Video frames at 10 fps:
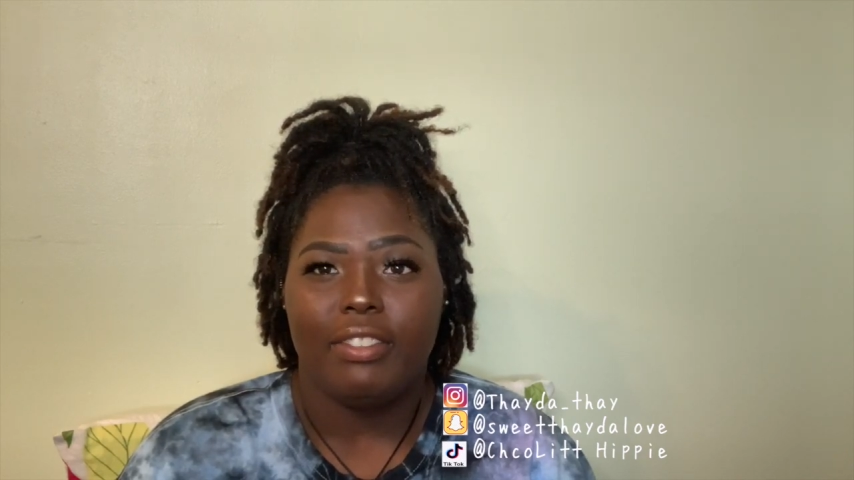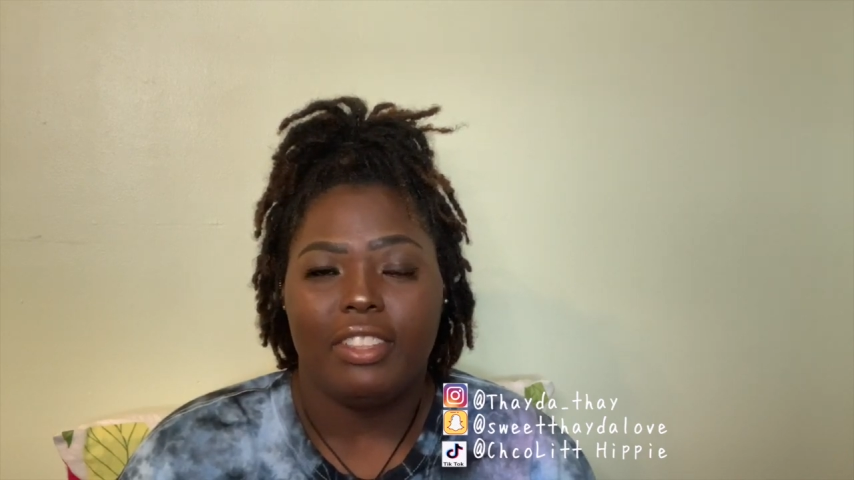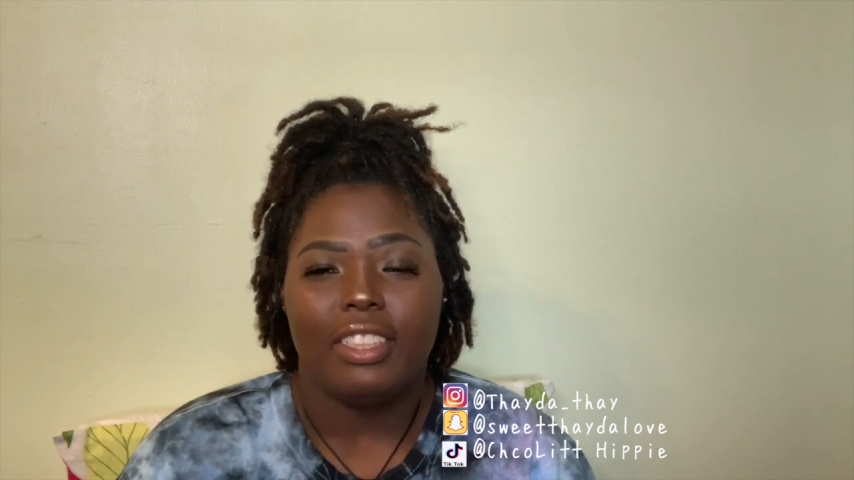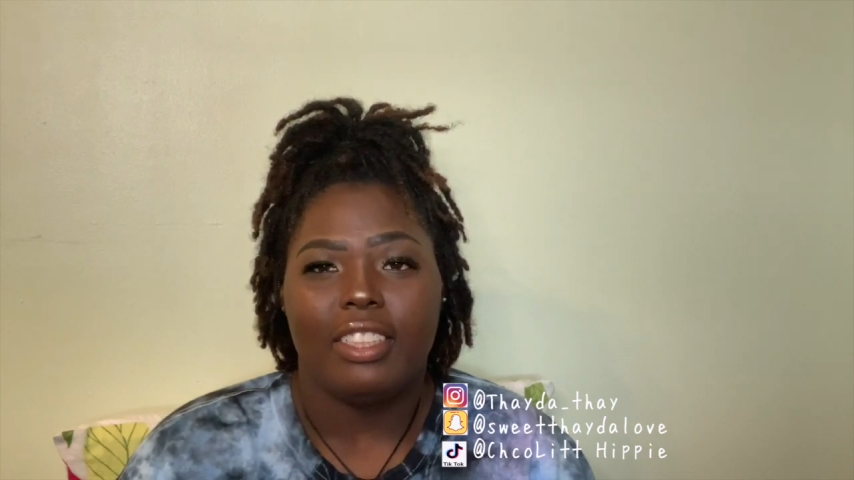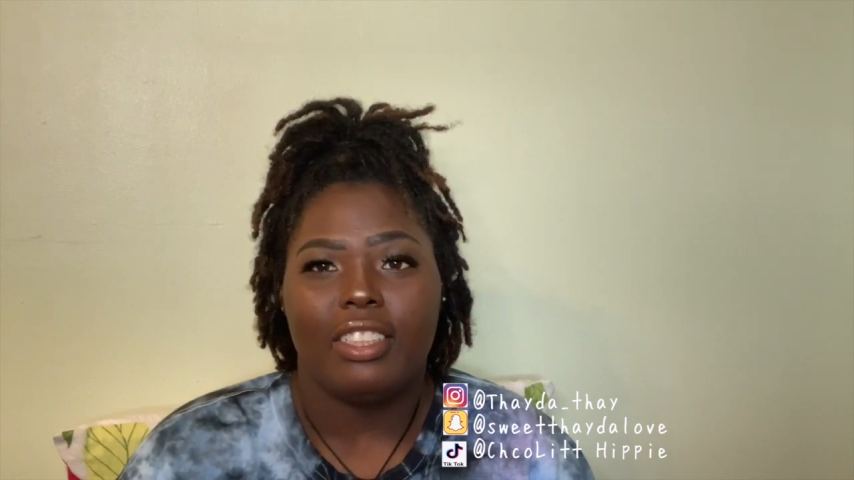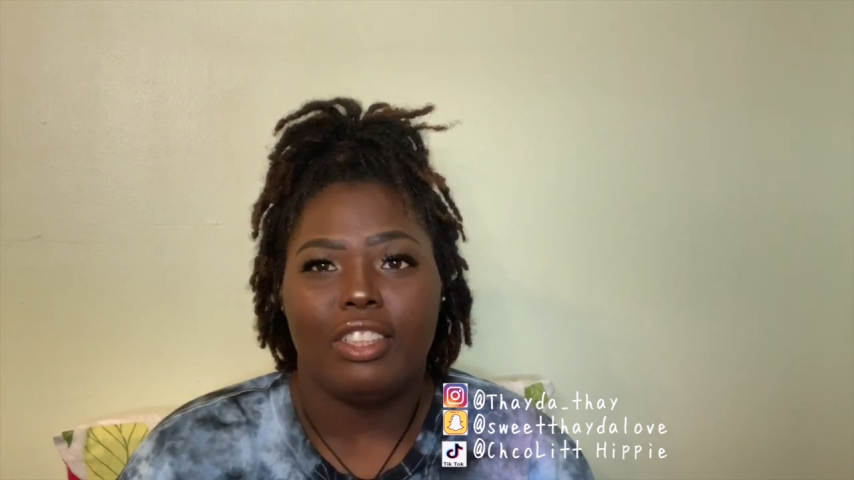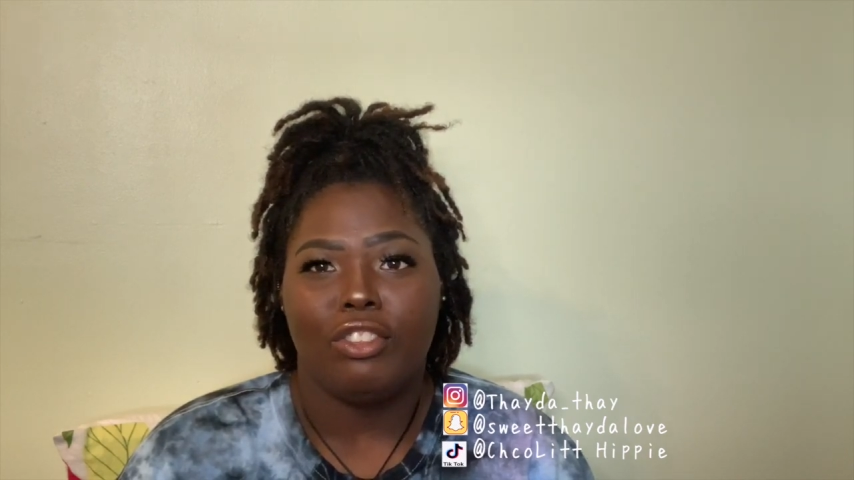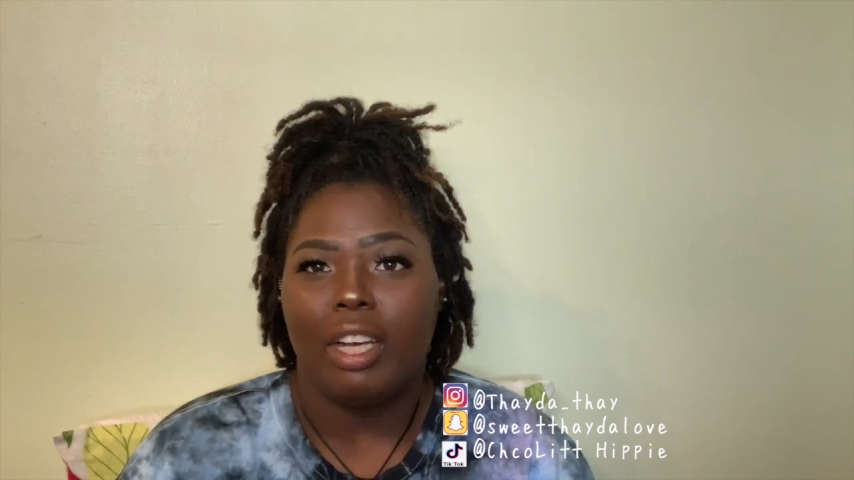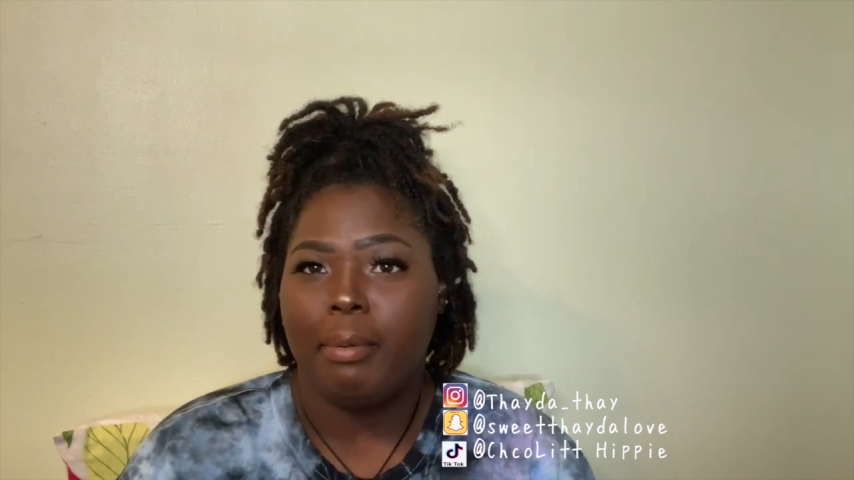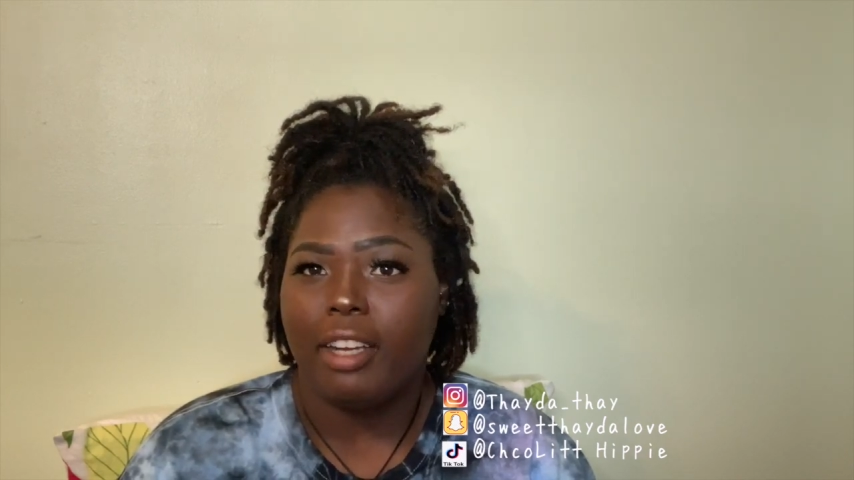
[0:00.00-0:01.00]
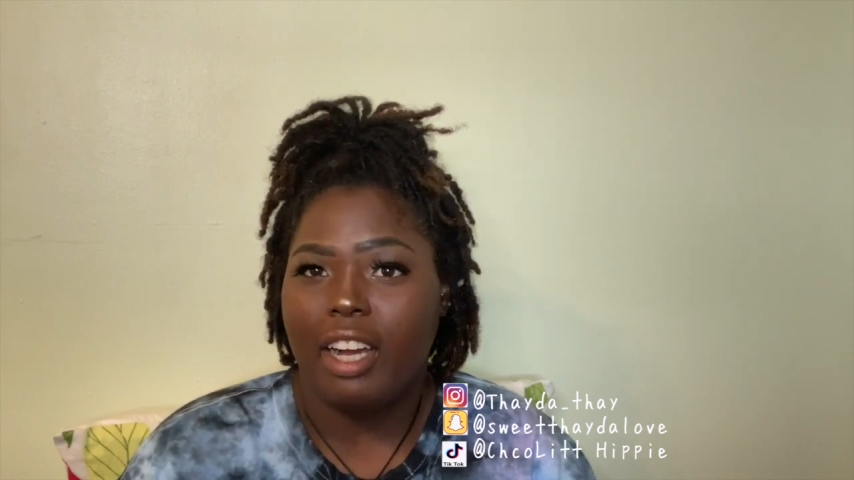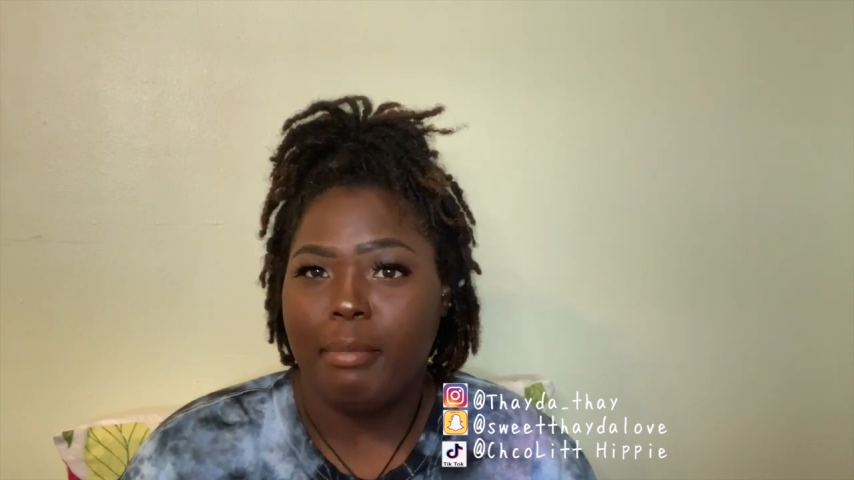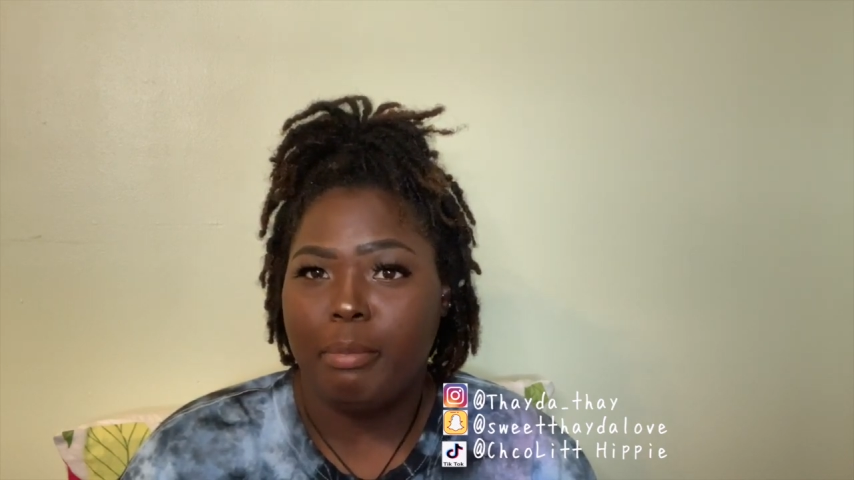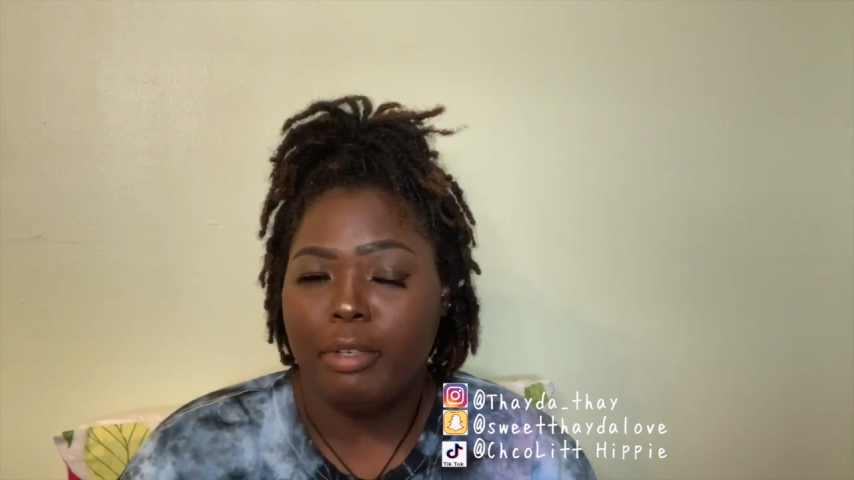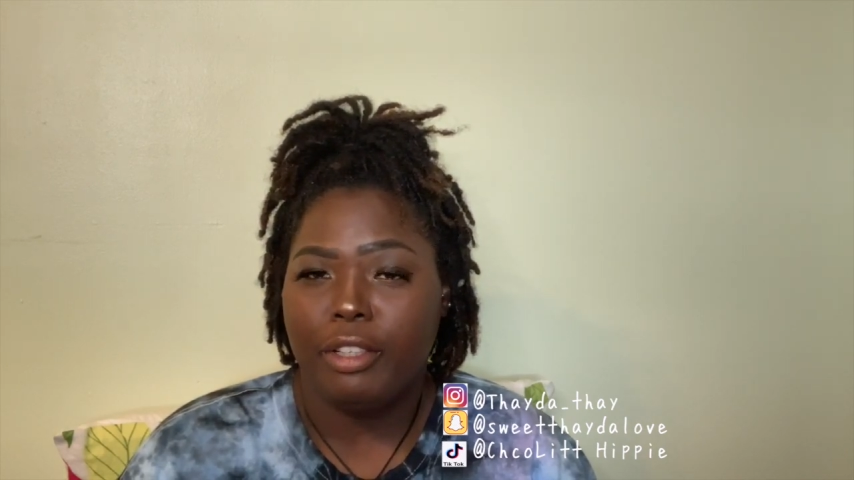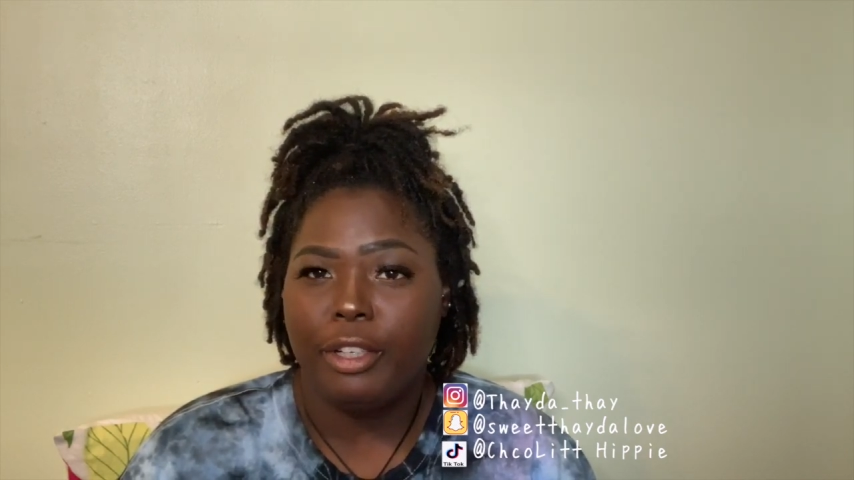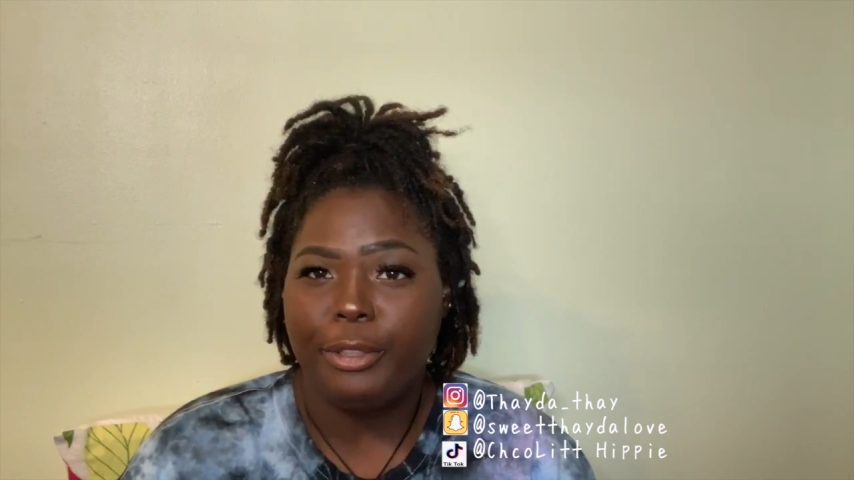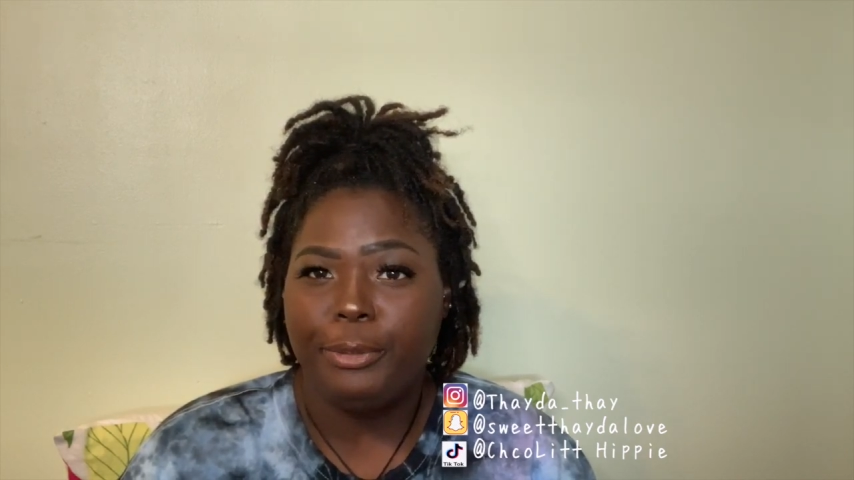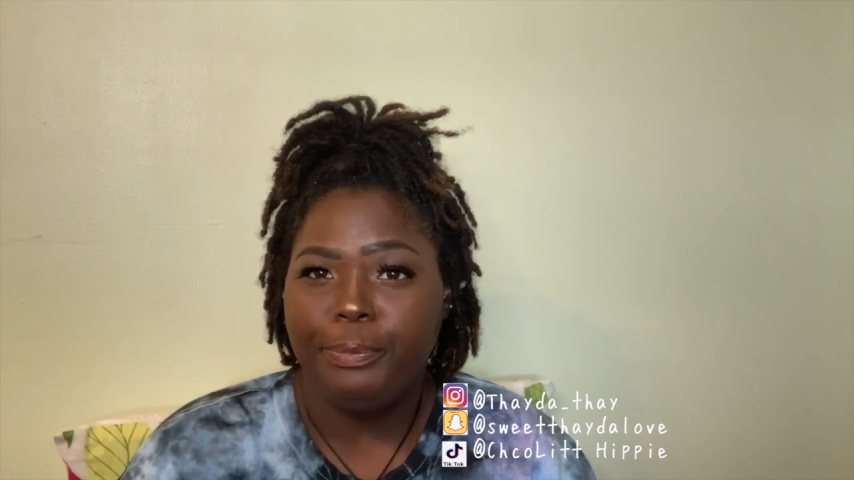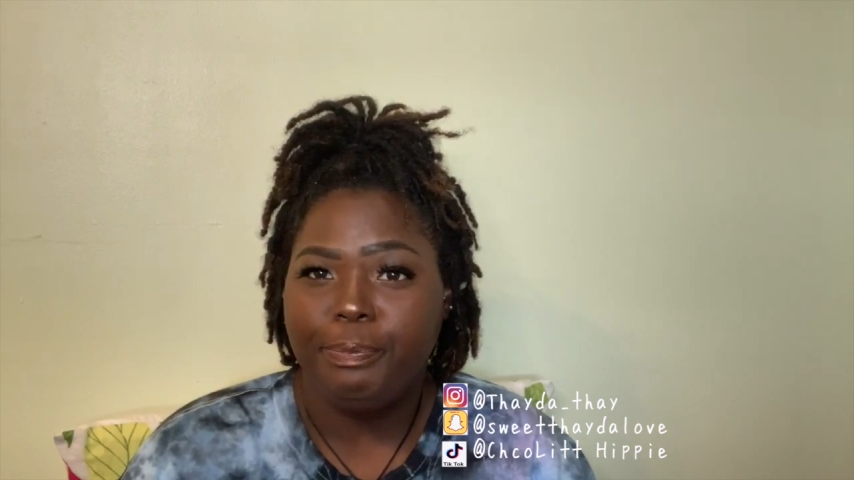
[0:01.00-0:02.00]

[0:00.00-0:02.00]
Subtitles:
just drop a comment below,